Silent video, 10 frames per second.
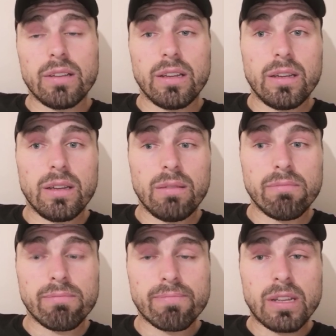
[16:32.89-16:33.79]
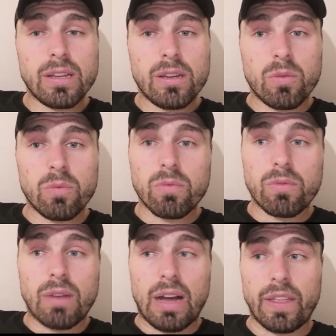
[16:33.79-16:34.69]

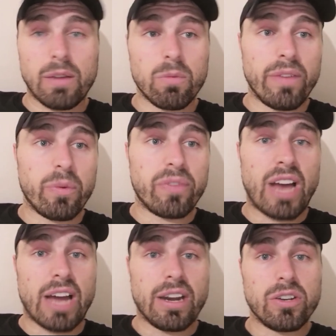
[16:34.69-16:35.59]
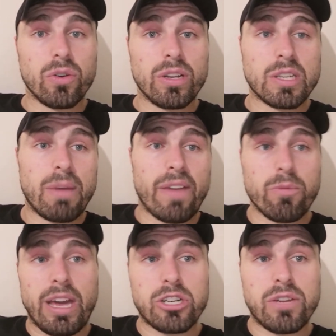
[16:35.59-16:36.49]
I think we've kind of done as a bit of a
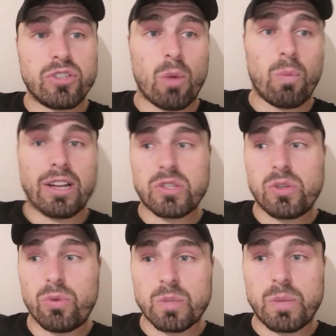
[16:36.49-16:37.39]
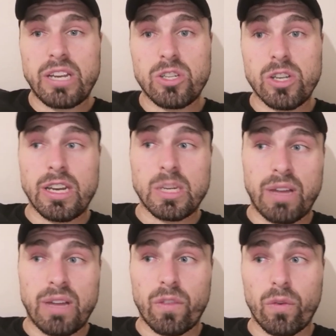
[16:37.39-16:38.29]
makeshift job whilst Dougal's been injured and he's
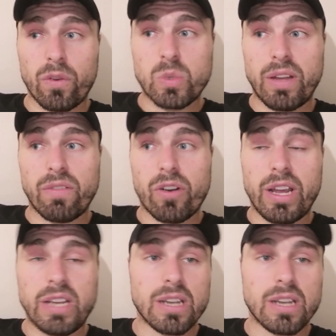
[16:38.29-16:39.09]
played for the under-23s,